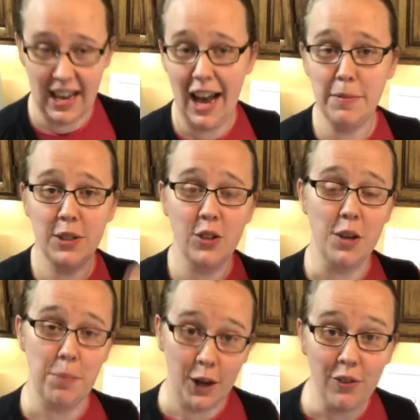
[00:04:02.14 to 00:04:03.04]
absolutely
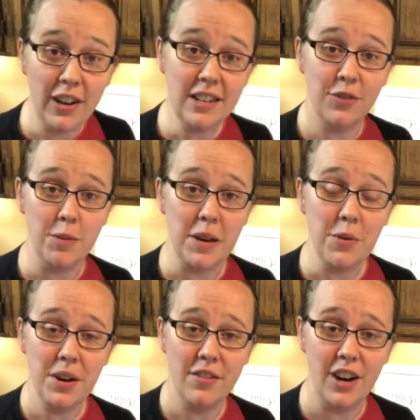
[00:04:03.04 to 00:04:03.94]
perfect for me
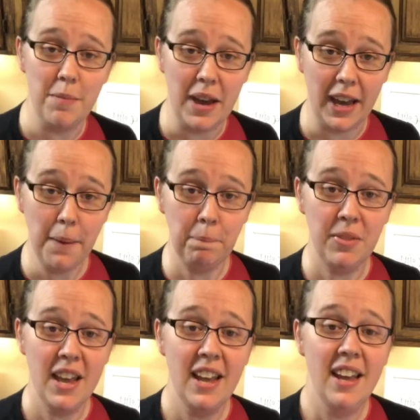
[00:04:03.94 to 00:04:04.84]
whenever I make it,
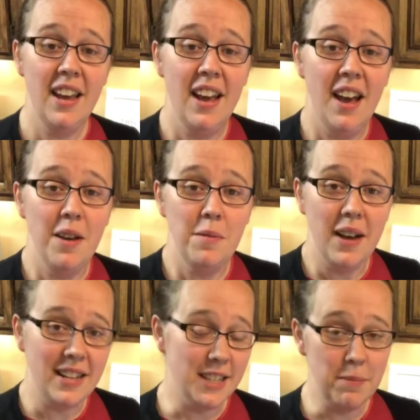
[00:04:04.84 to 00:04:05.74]

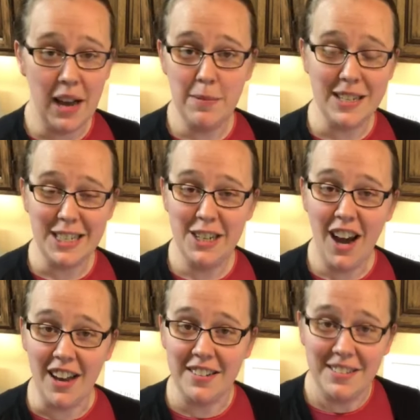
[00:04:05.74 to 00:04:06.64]
and sometimes it's
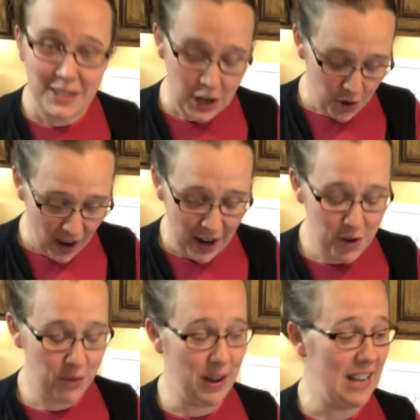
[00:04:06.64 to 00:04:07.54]
not. So I don't
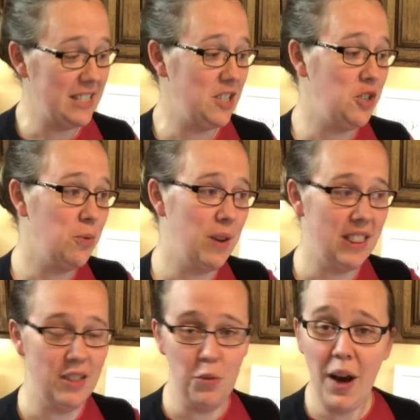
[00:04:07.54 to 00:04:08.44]
know if it has to do
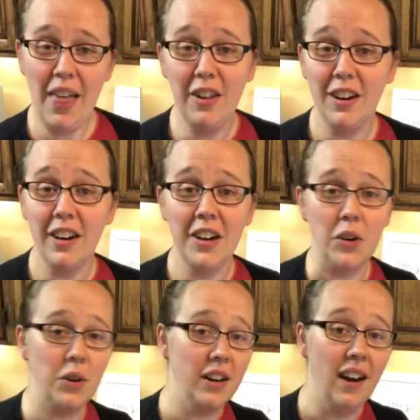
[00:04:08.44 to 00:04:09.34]
with the weather,
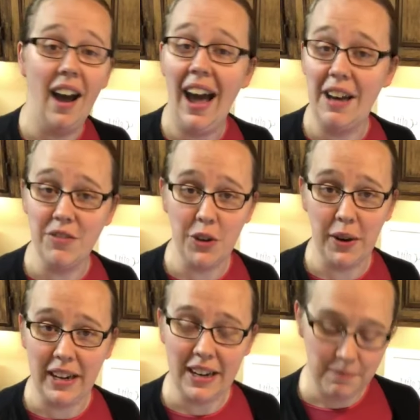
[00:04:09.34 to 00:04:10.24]
or I have no
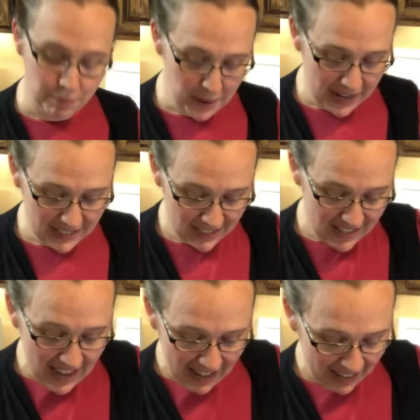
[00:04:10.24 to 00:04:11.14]
idea. But
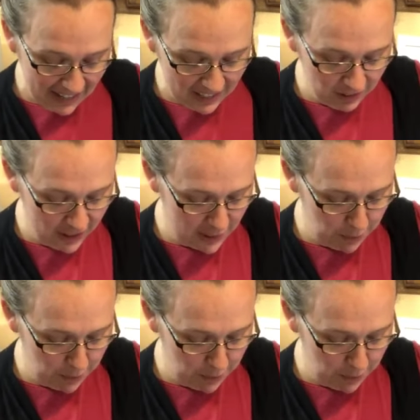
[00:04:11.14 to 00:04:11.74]
today it looks